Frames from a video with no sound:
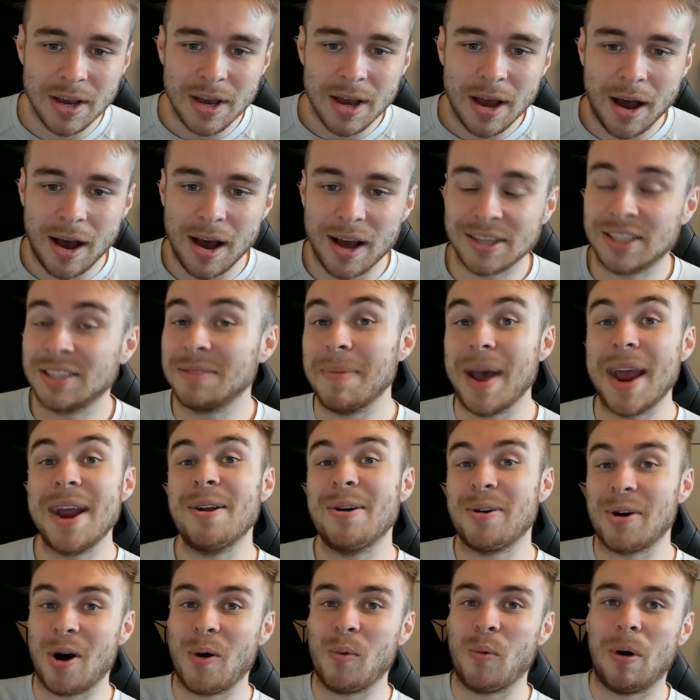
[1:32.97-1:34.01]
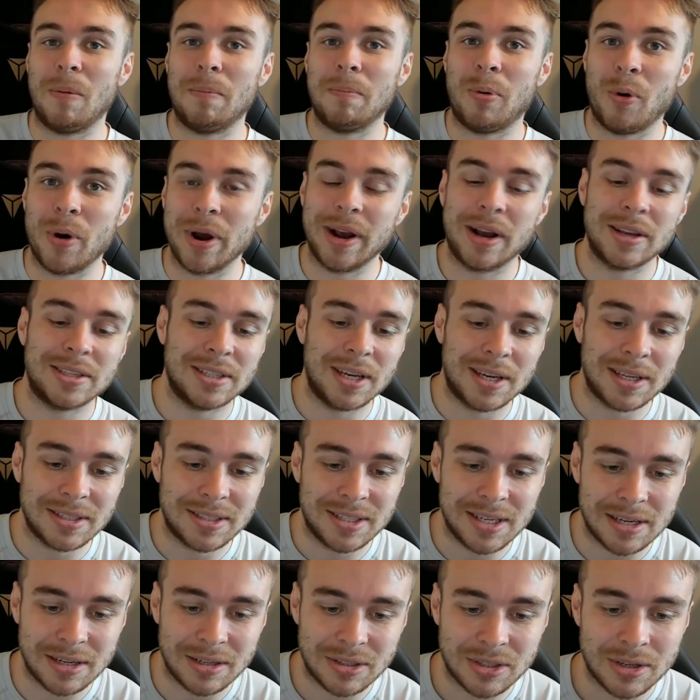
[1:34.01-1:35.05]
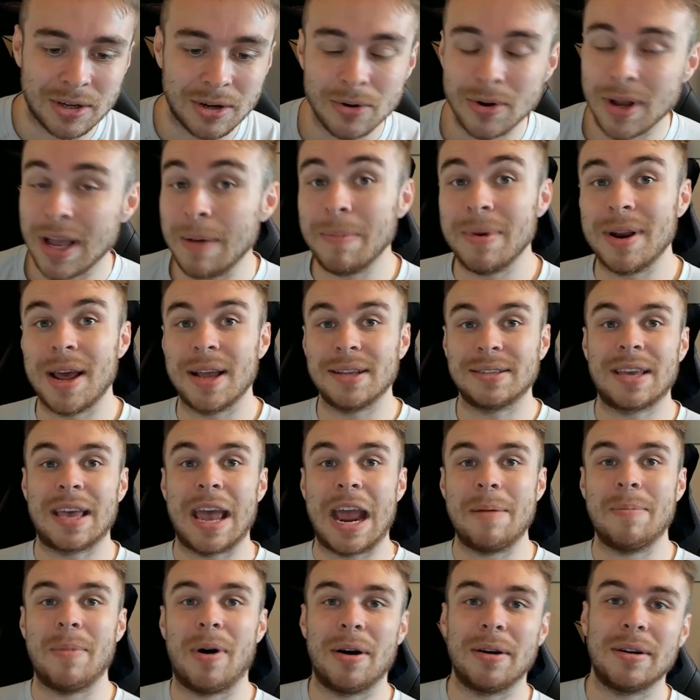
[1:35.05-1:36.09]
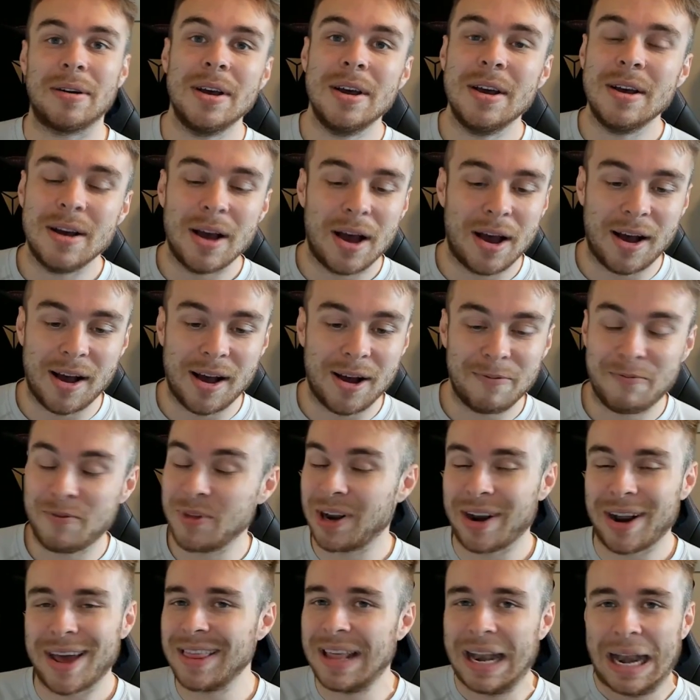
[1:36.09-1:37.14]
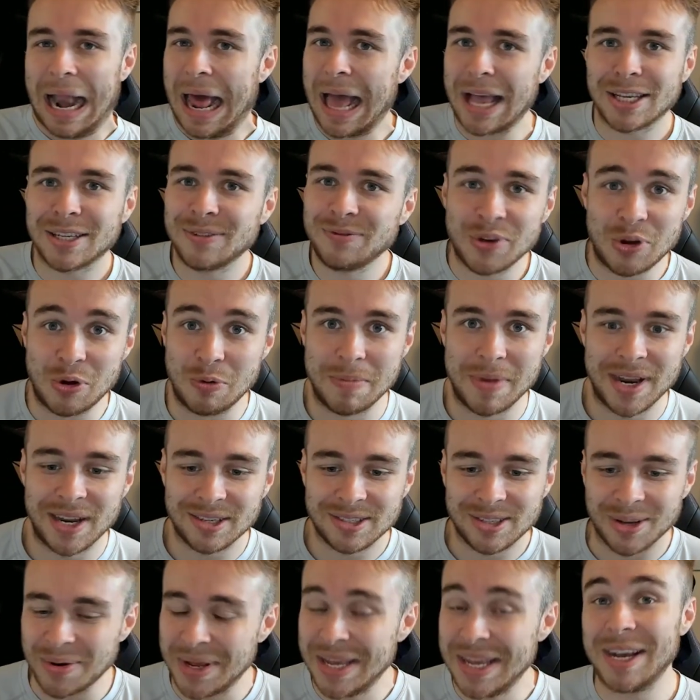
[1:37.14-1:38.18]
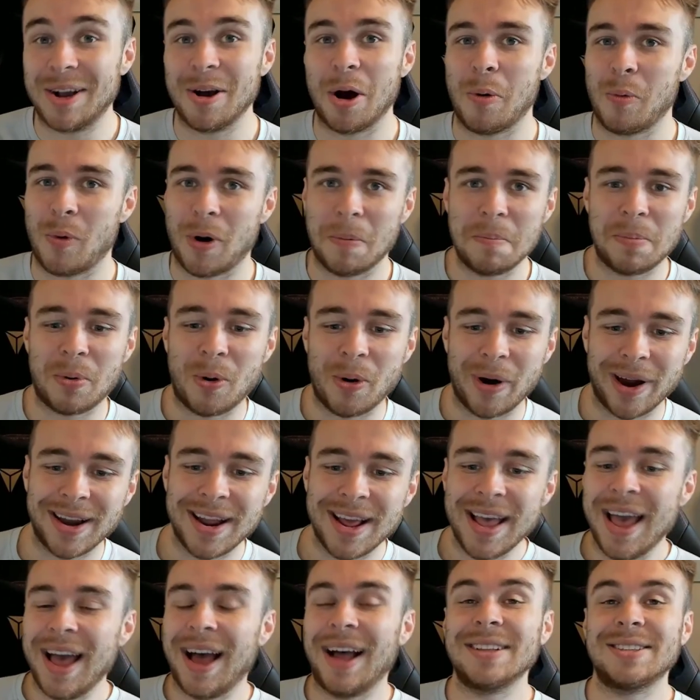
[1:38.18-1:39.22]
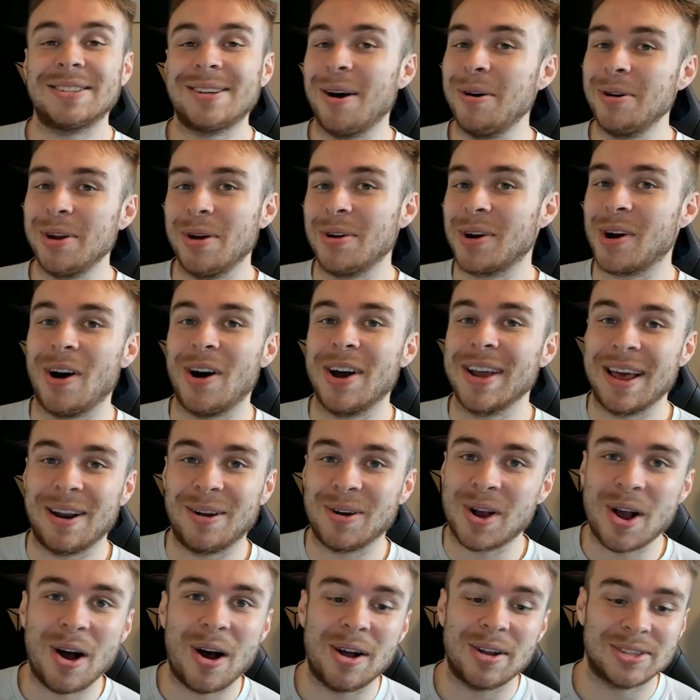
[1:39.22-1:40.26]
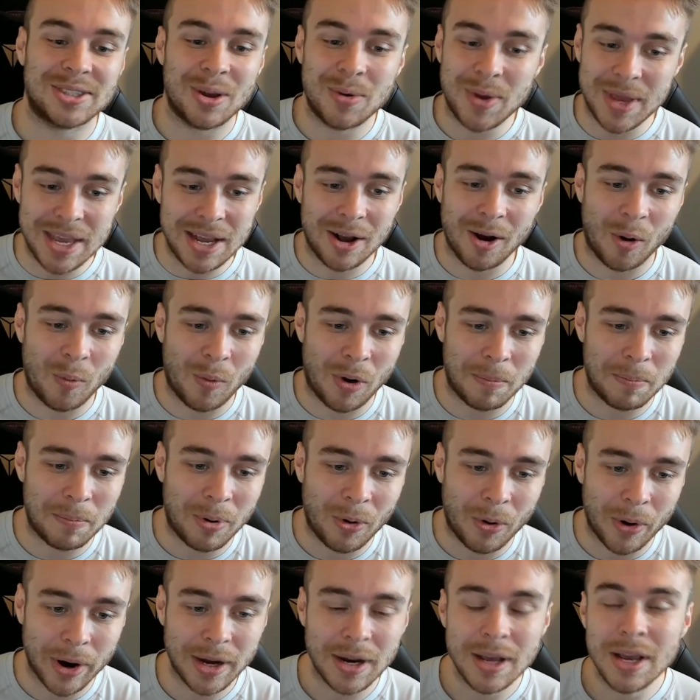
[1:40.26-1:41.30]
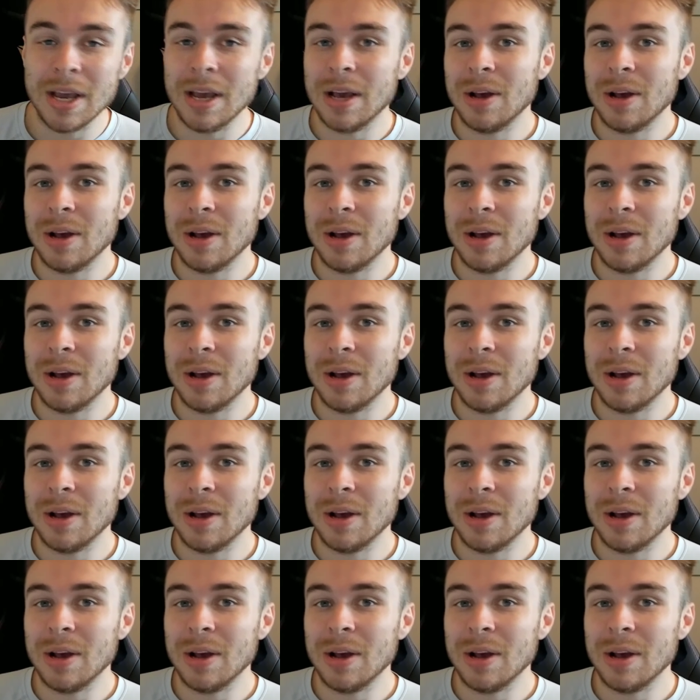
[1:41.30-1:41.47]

Semedo got 1 point because he conceded 2. Jimenez came on for the last few minutes, so he got 1 point. Antonio got a yellow card, so he got 1 point.